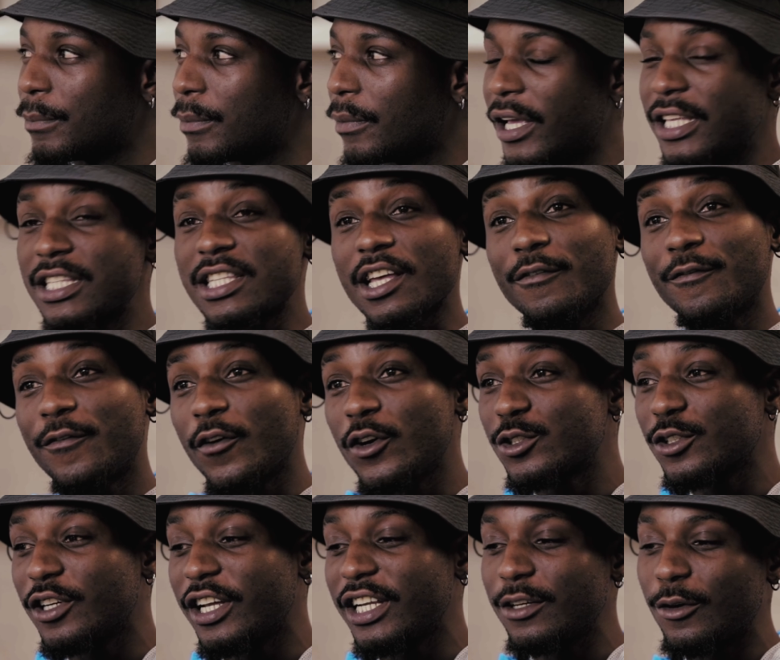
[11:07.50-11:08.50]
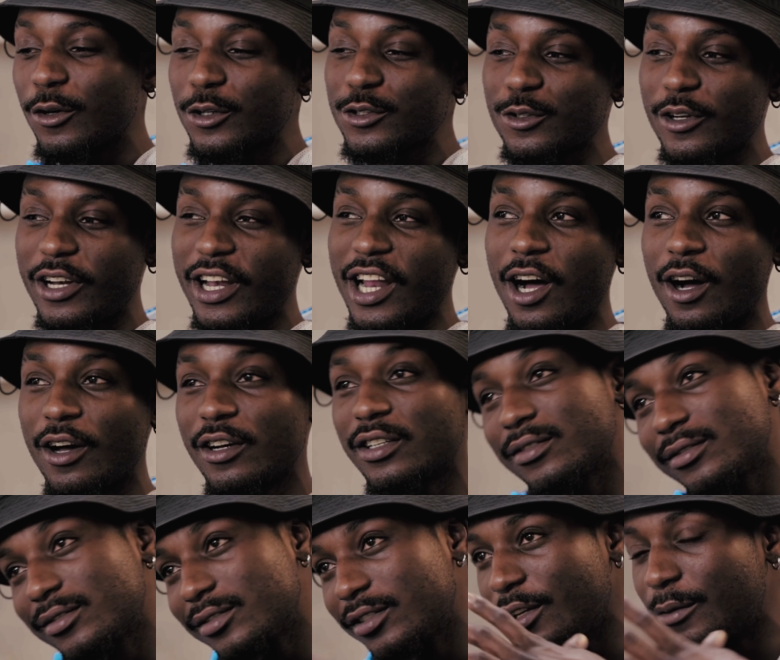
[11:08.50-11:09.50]
It's unfortunate also now
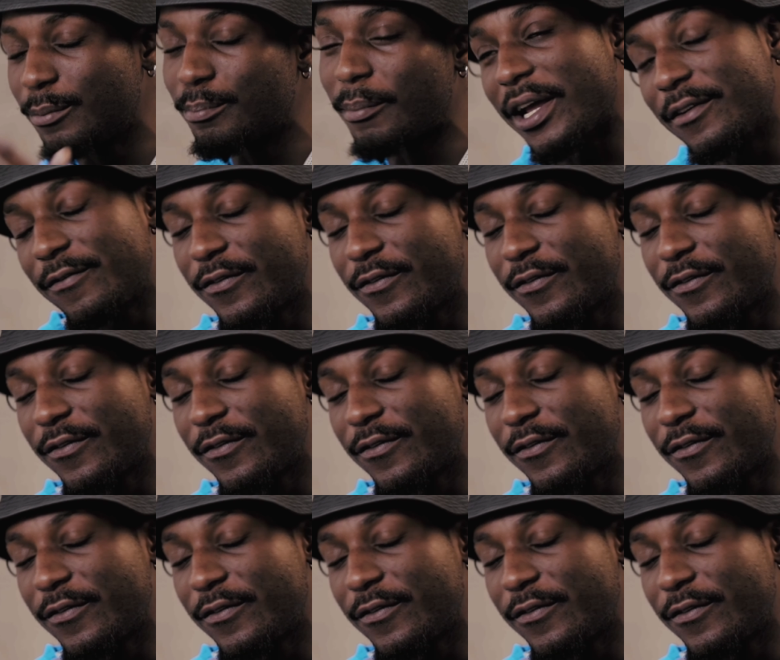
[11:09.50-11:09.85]
it might